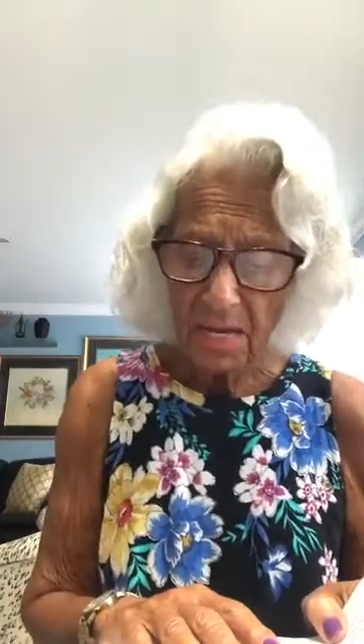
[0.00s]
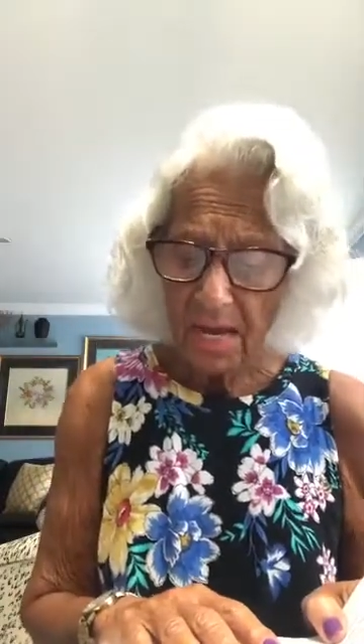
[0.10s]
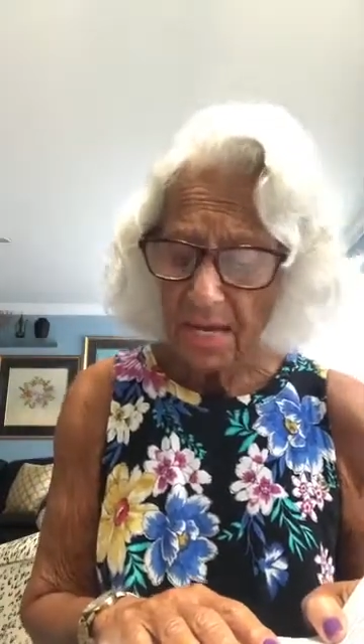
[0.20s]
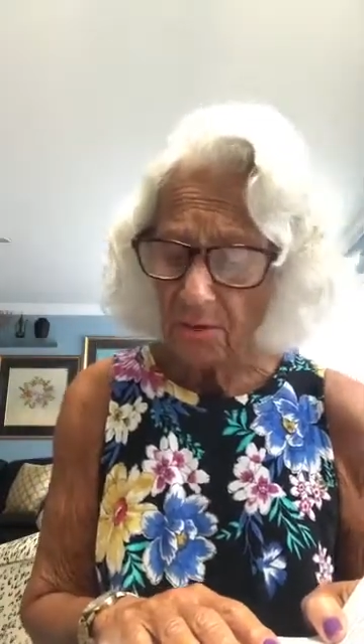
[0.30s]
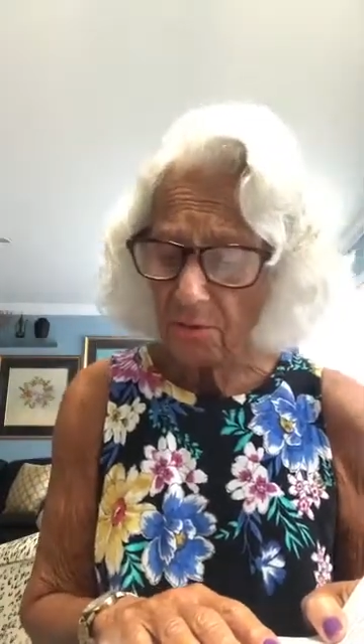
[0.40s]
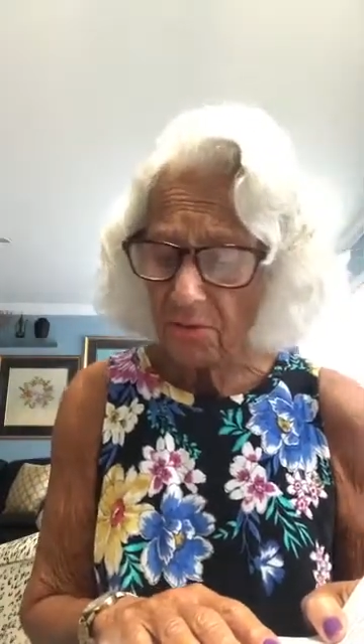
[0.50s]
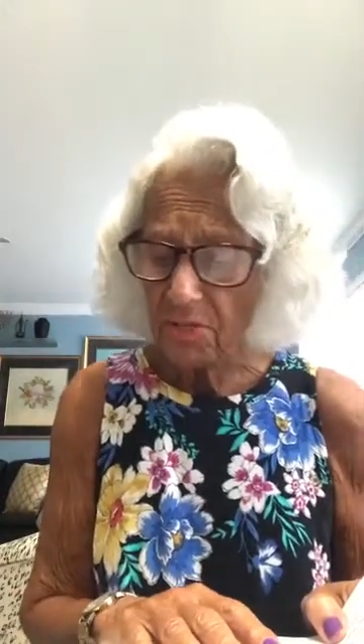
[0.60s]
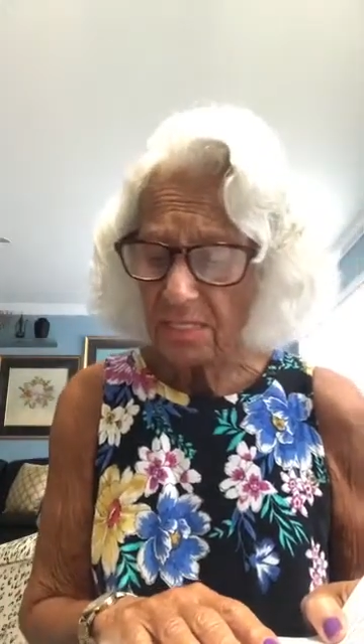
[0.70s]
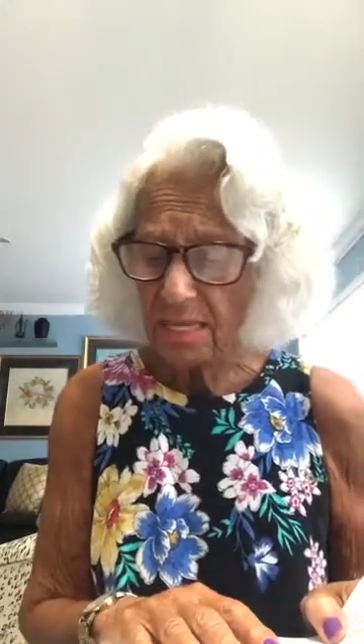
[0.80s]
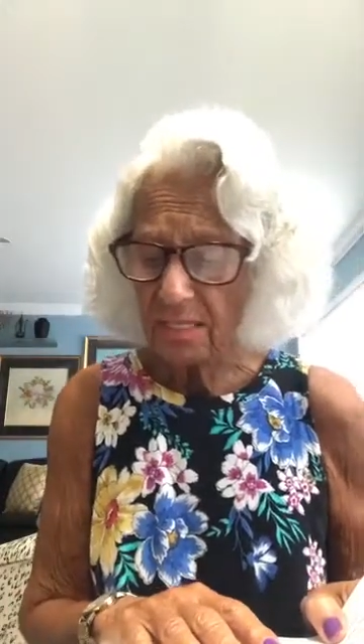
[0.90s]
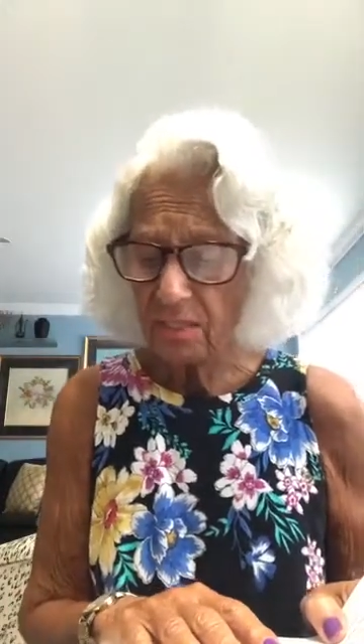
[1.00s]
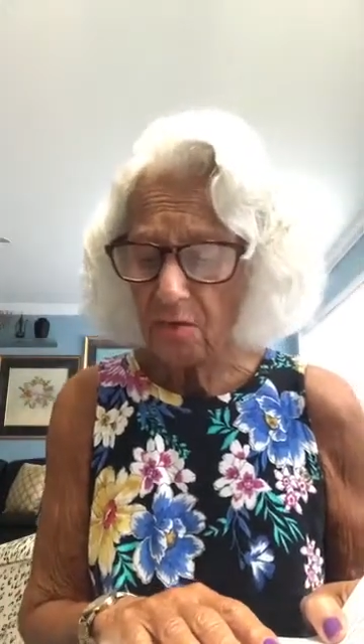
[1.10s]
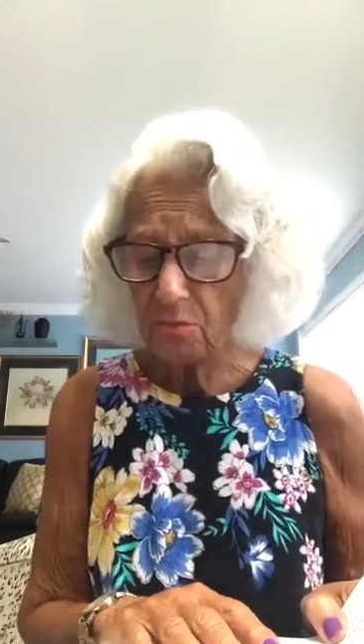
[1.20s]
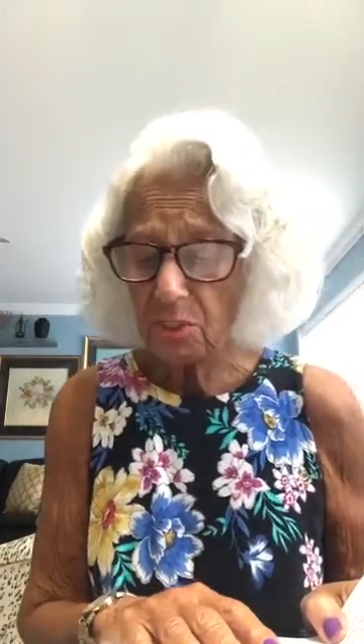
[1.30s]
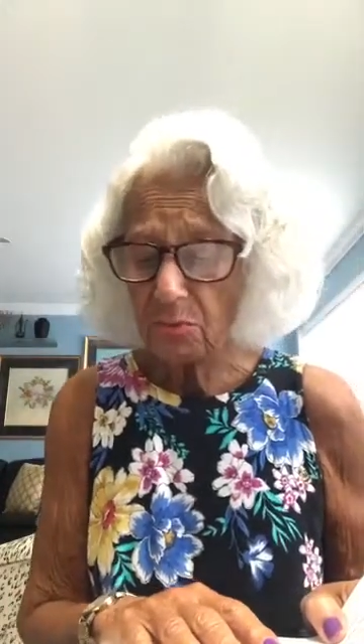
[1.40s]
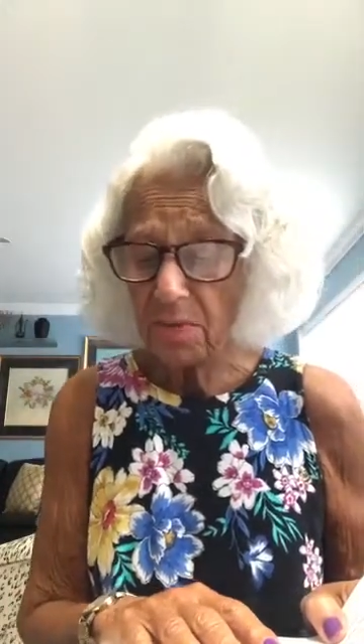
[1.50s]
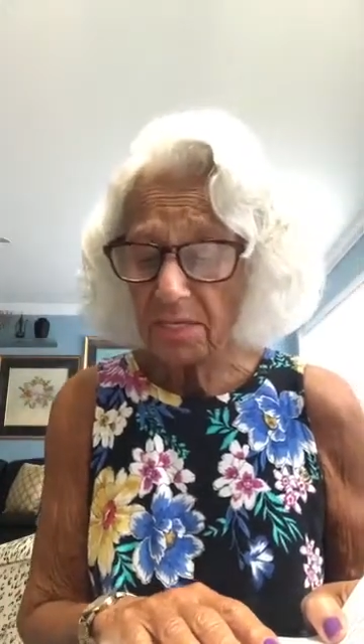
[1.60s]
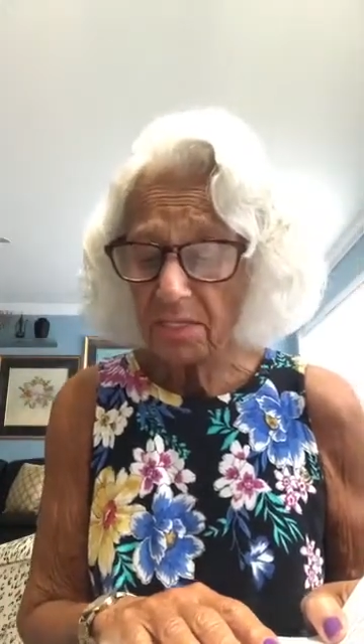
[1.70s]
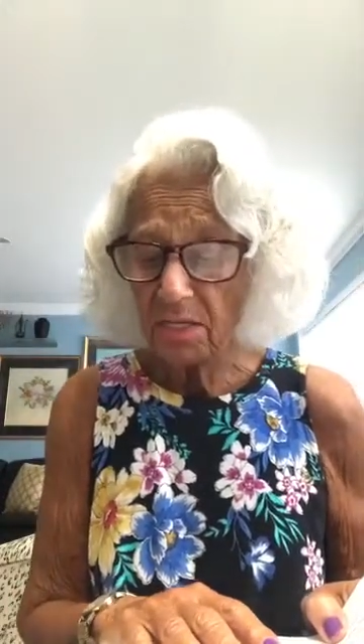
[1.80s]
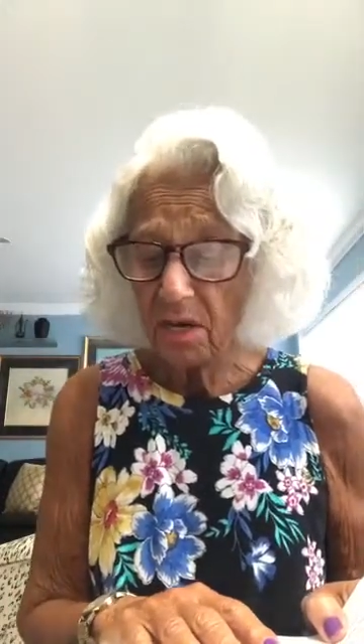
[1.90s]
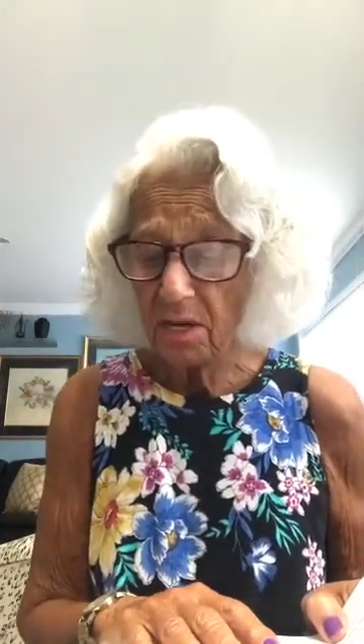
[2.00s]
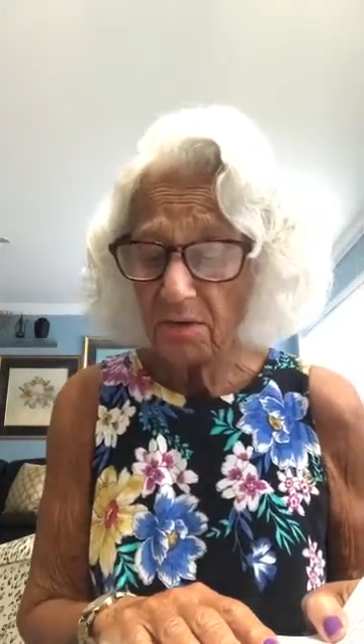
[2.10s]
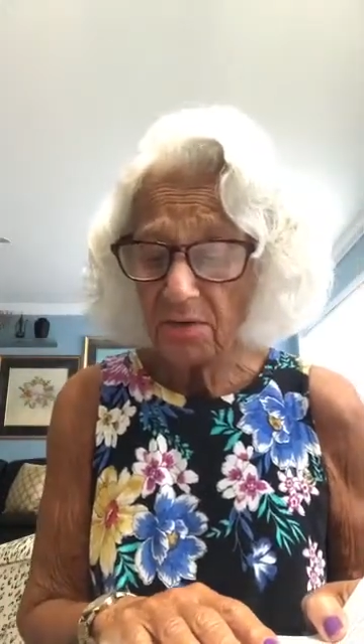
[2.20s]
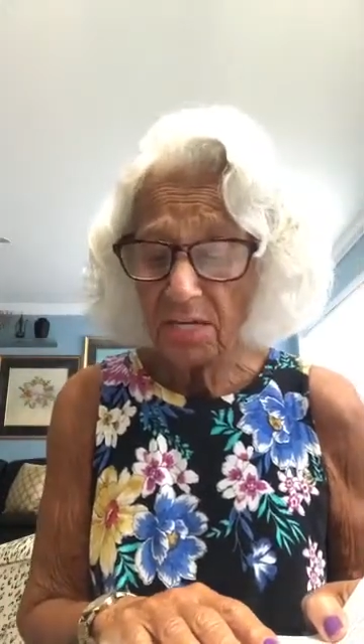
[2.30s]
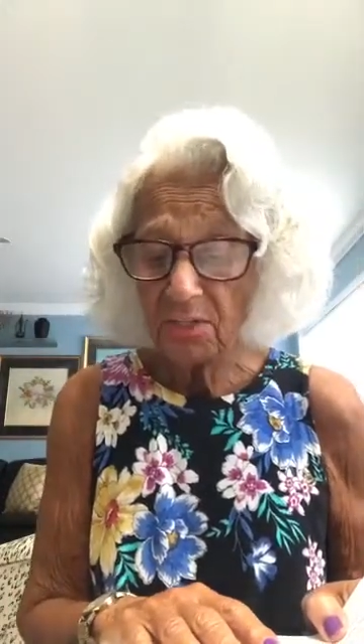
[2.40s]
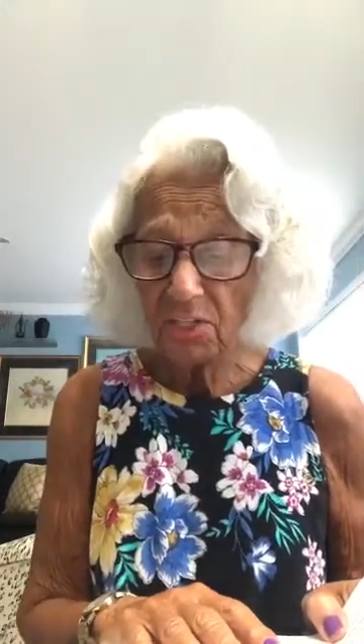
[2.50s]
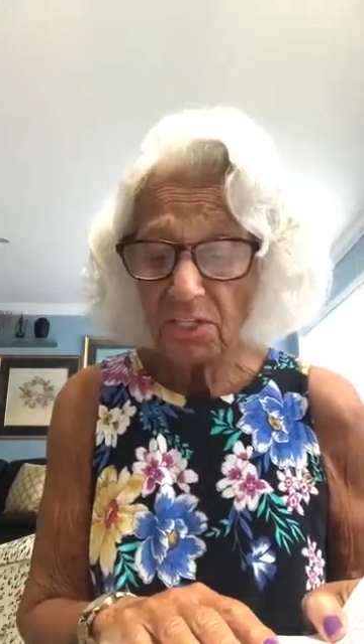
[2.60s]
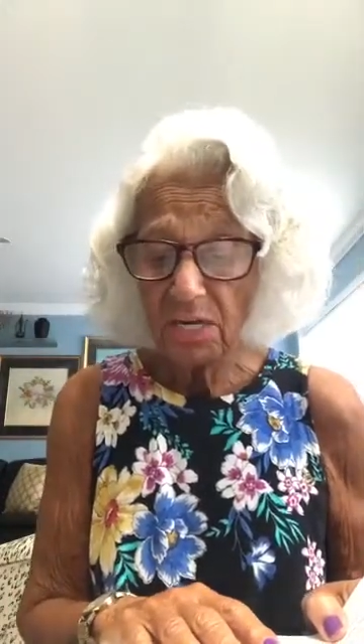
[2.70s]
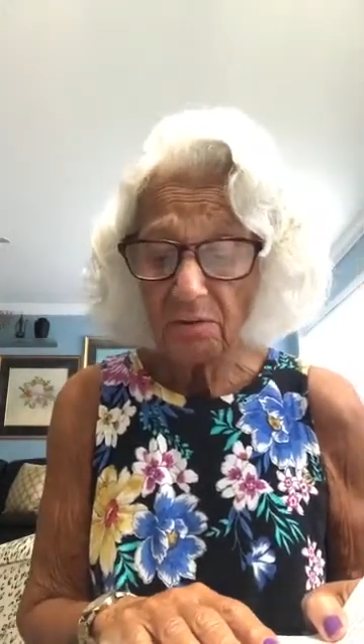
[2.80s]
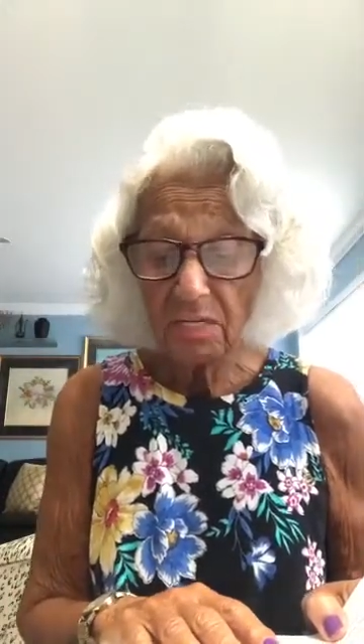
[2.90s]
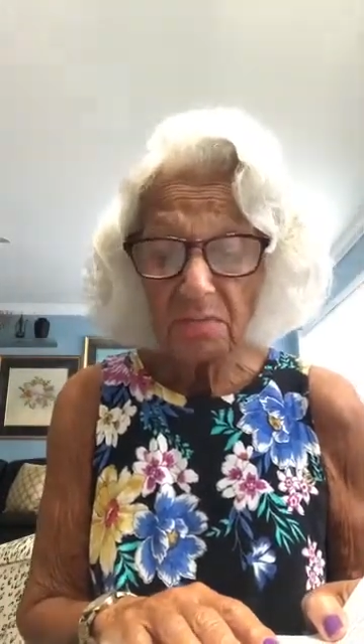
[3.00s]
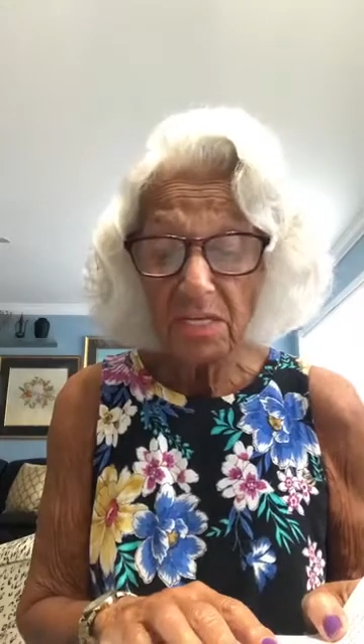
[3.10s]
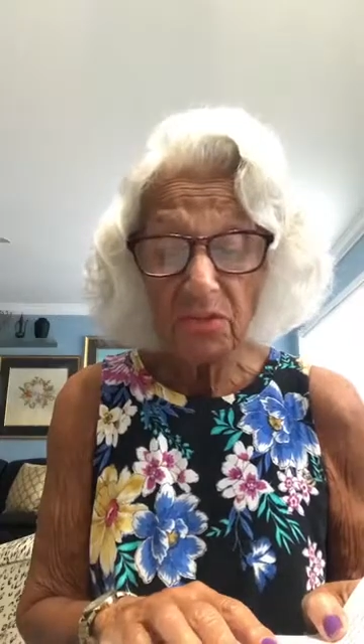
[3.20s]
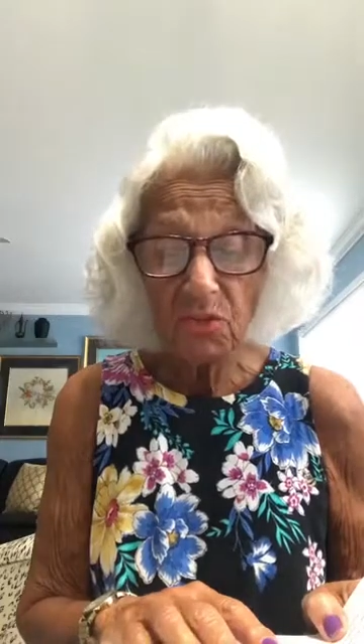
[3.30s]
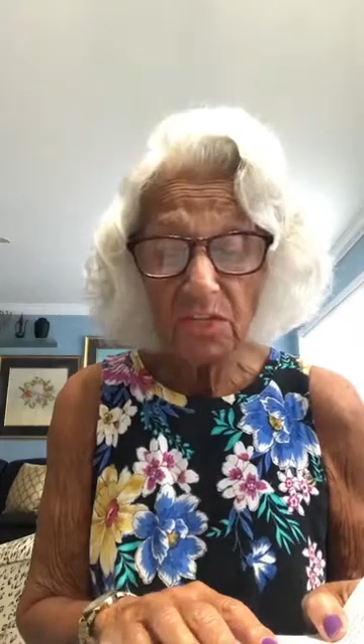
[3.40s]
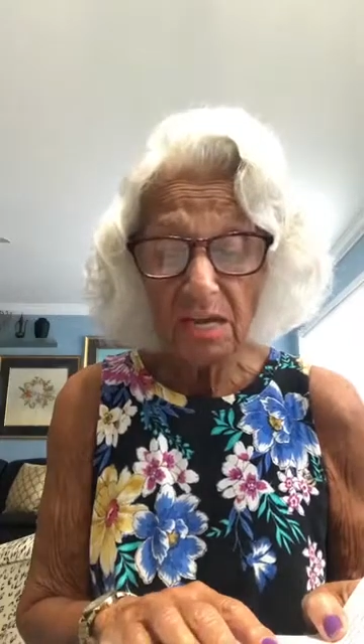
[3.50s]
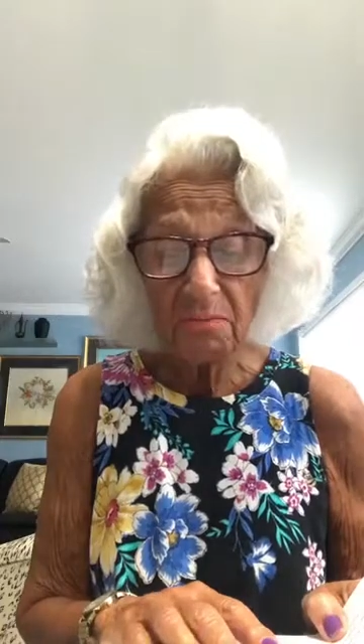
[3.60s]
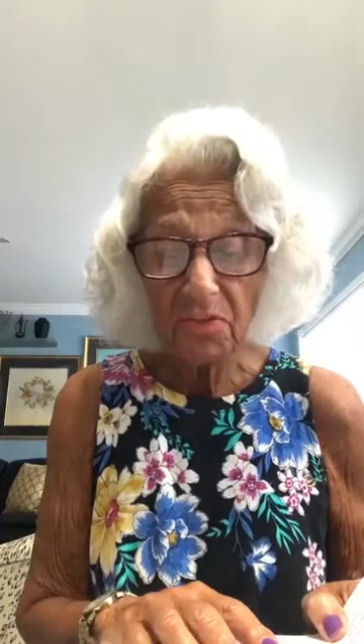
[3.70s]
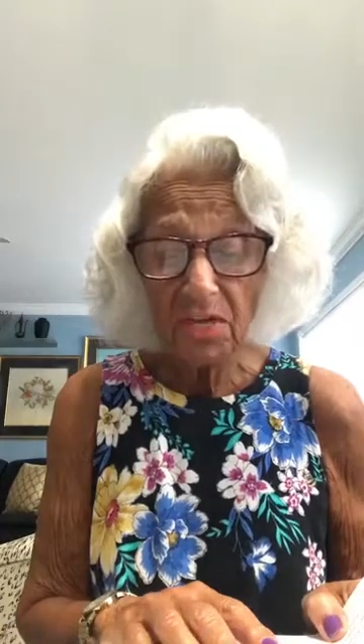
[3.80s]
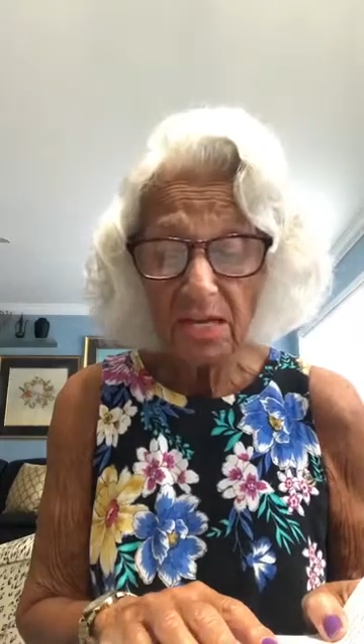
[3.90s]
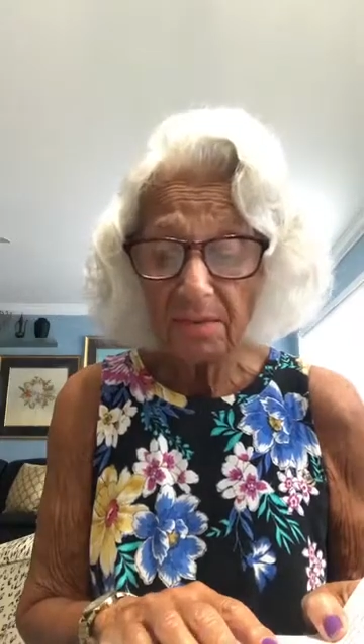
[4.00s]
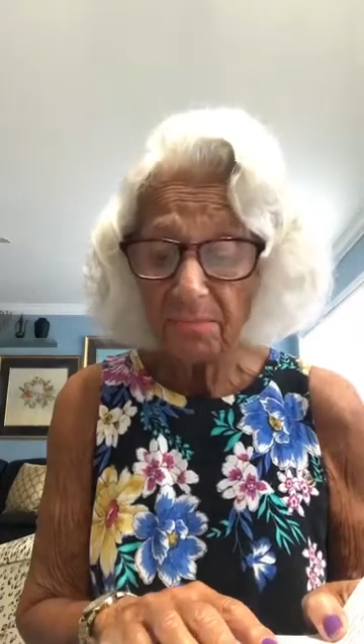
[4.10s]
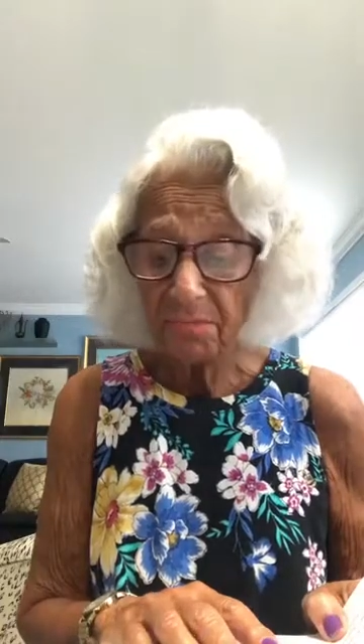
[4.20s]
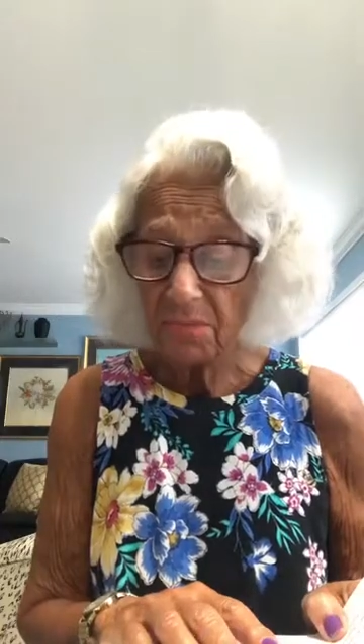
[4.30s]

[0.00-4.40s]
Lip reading: I don't think that love, respect, and honor necessarily mean the same thing.